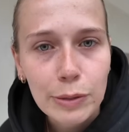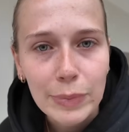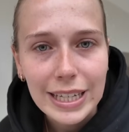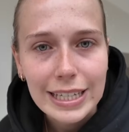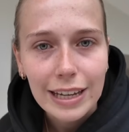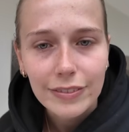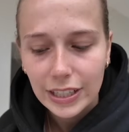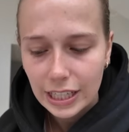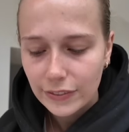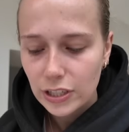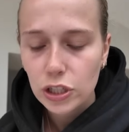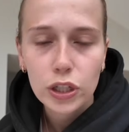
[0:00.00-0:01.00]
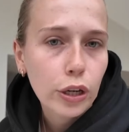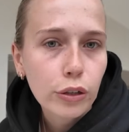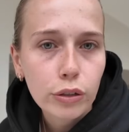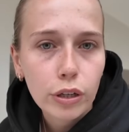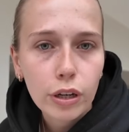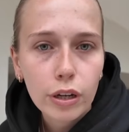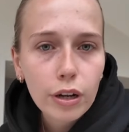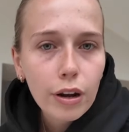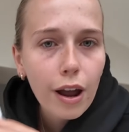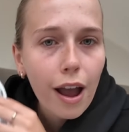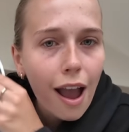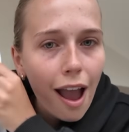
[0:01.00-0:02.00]
me, haven't even shown you
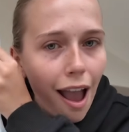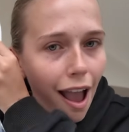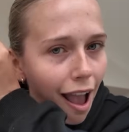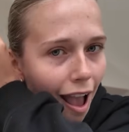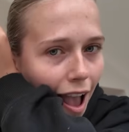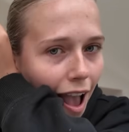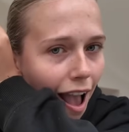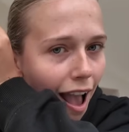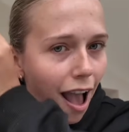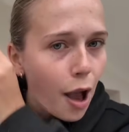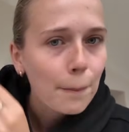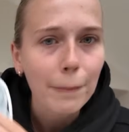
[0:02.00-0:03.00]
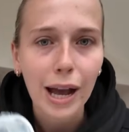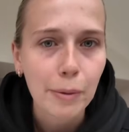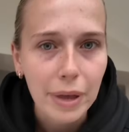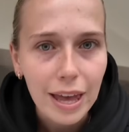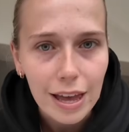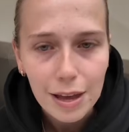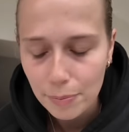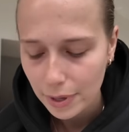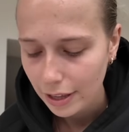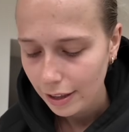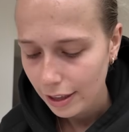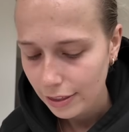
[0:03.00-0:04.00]
my bib.
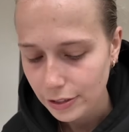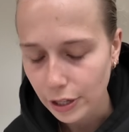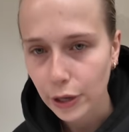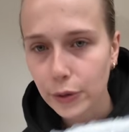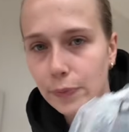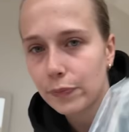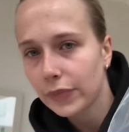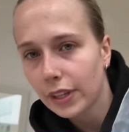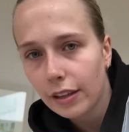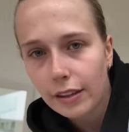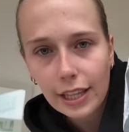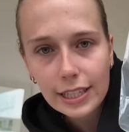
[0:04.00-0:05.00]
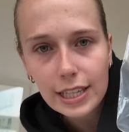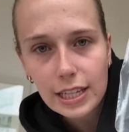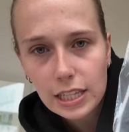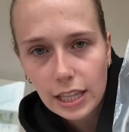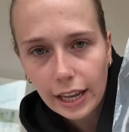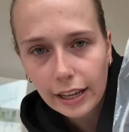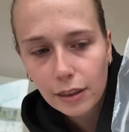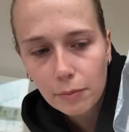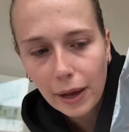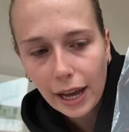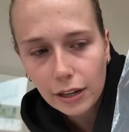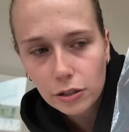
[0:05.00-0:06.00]
So this is like the
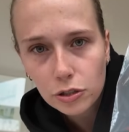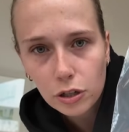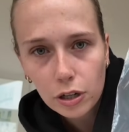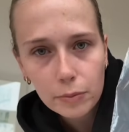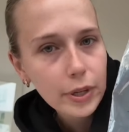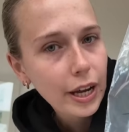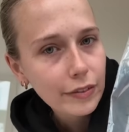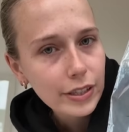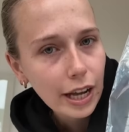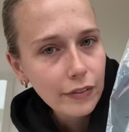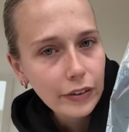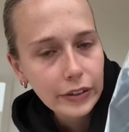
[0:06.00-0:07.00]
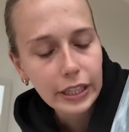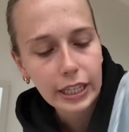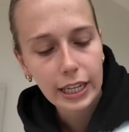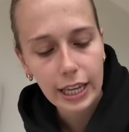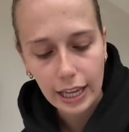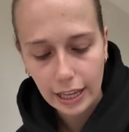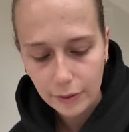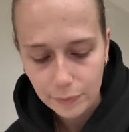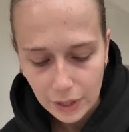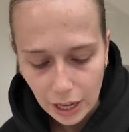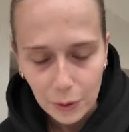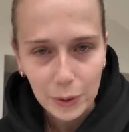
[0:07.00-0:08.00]
bag drop. You have to have everything in here,
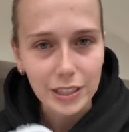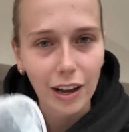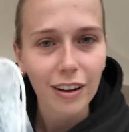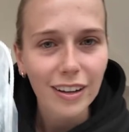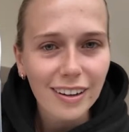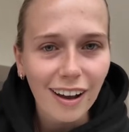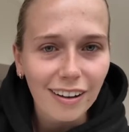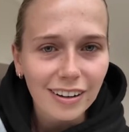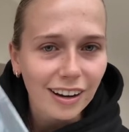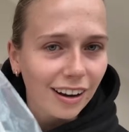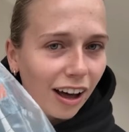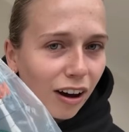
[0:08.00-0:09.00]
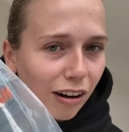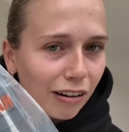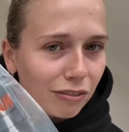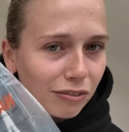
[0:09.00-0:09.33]
which I kind of love.